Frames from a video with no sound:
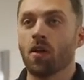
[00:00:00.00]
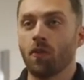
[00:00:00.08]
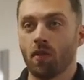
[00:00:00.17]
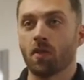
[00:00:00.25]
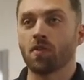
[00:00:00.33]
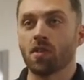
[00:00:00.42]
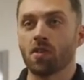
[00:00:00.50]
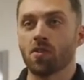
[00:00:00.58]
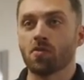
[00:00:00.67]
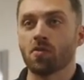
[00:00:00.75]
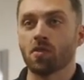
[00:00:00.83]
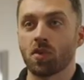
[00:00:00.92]
for them to
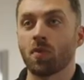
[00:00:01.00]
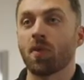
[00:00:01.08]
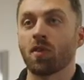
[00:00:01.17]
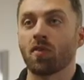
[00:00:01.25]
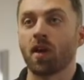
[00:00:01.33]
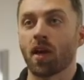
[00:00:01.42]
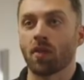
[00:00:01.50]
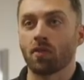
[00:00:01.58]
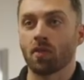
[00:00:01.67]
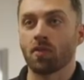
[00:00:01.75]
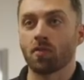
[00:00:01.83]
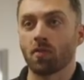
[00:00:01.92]
use to prepare their
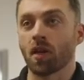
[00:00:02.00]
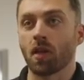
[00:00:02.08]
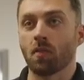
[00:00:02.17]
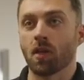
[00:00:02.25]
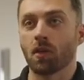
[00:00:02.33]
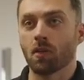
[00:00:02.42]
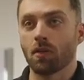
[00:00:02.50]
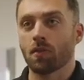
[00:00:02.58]
athletes for game day.